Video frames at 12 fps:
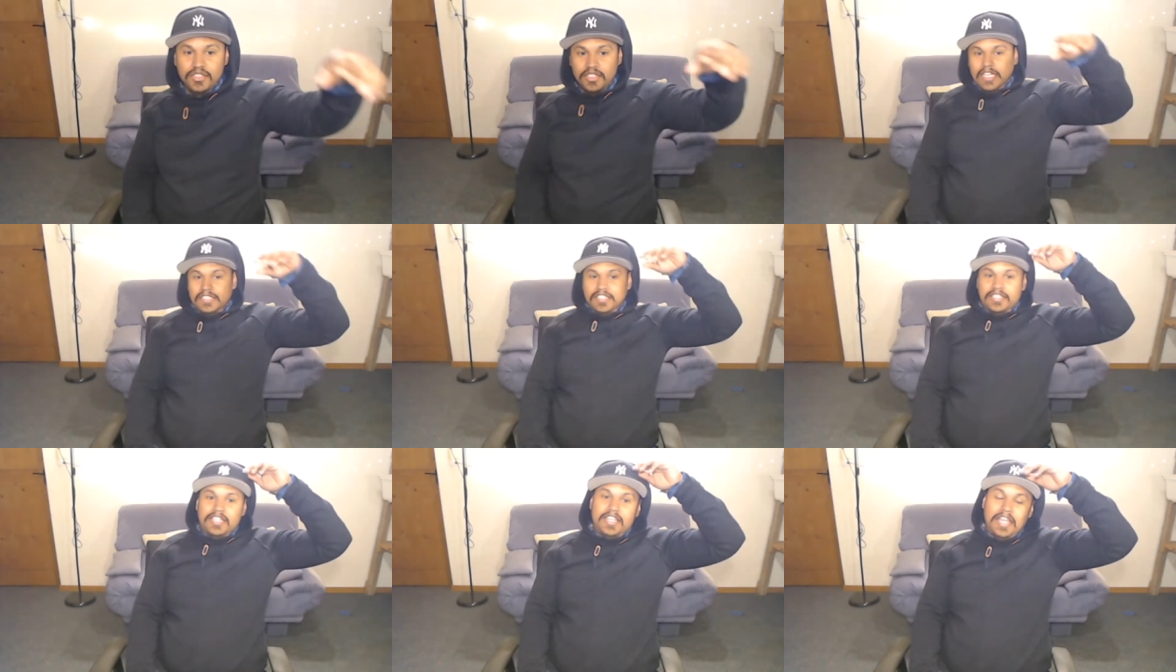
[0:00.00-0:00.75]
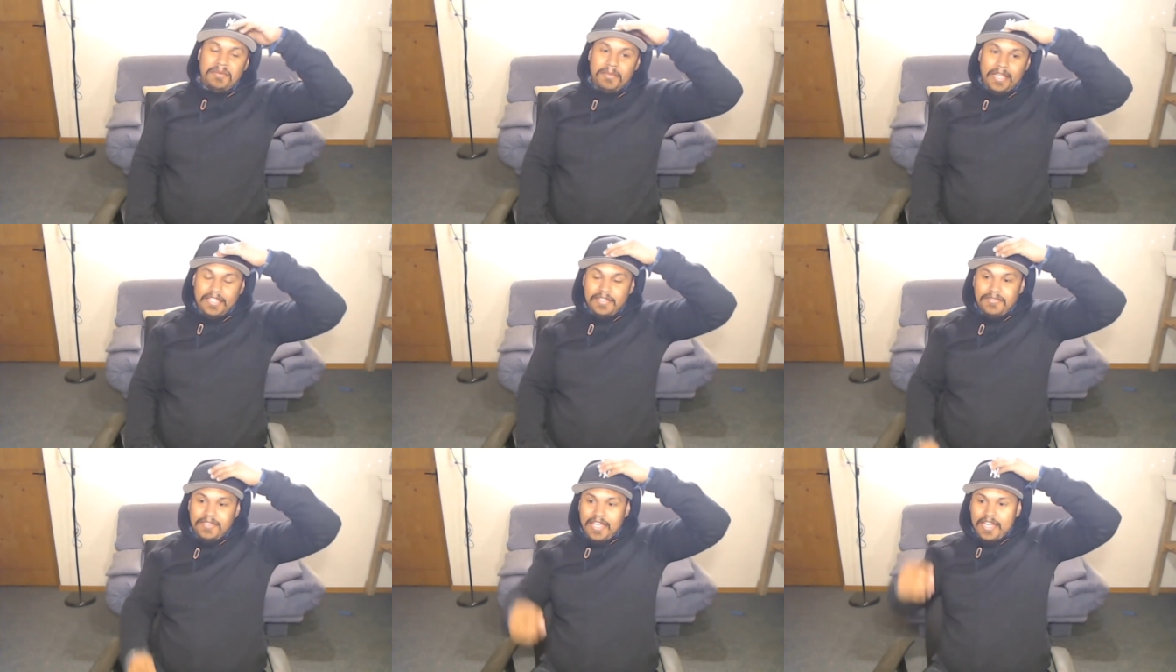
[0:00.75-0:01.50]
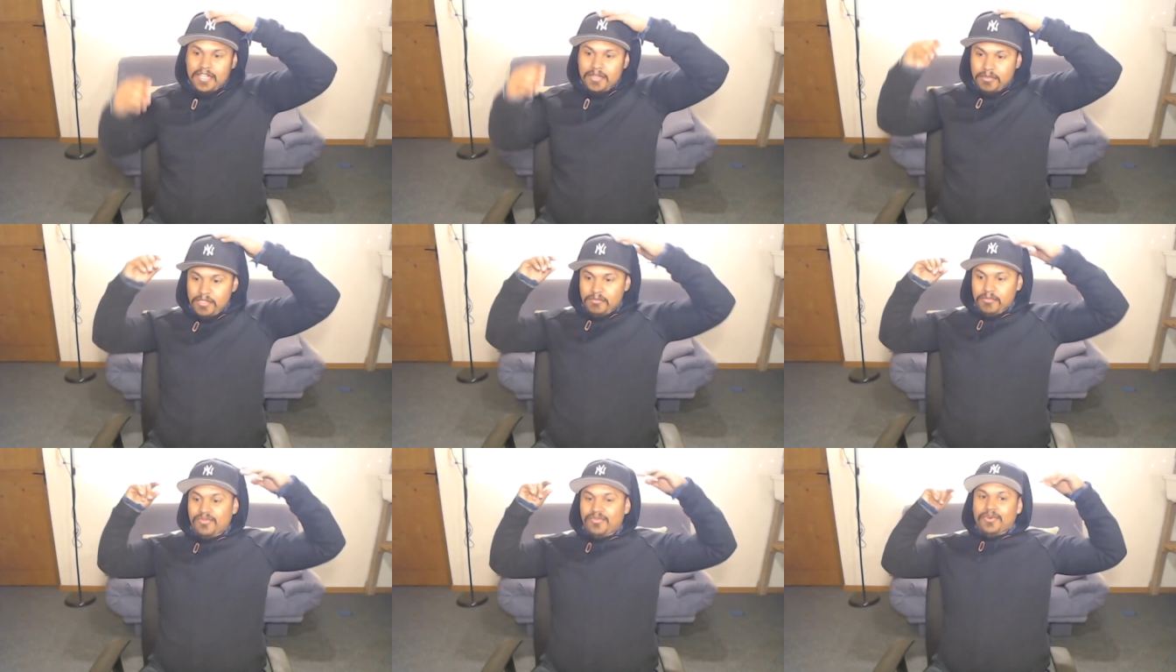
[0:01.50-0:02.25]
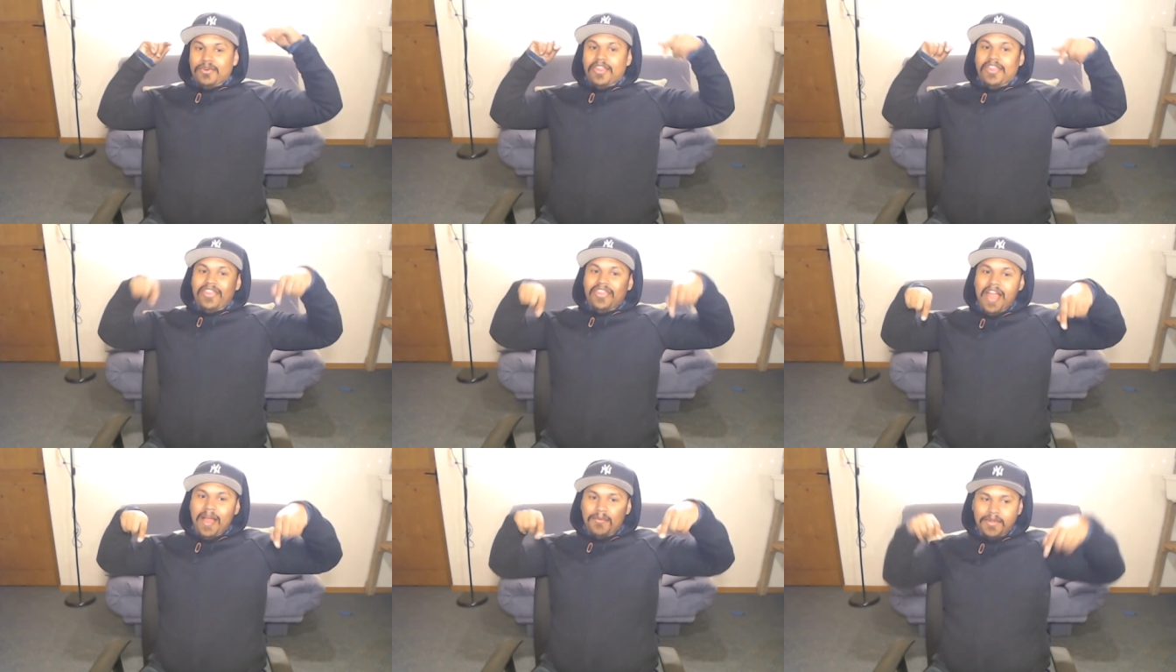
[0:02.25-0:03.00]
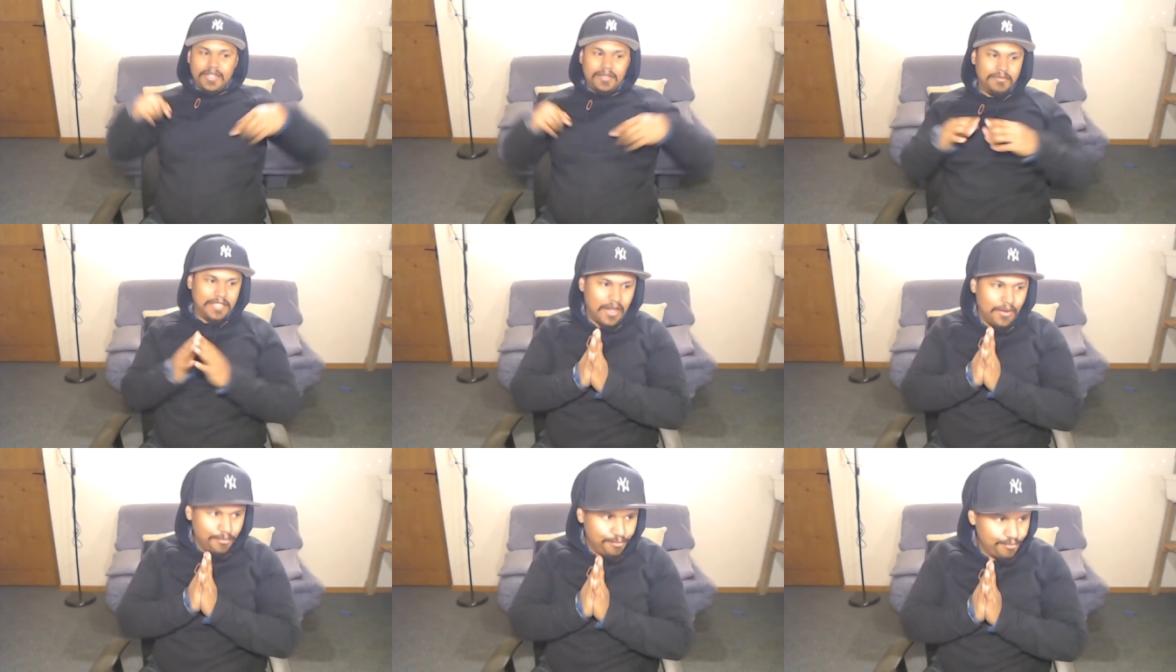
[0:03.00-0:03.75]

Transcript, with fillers: so that's the game that I definitely gotta complete before that one comes out.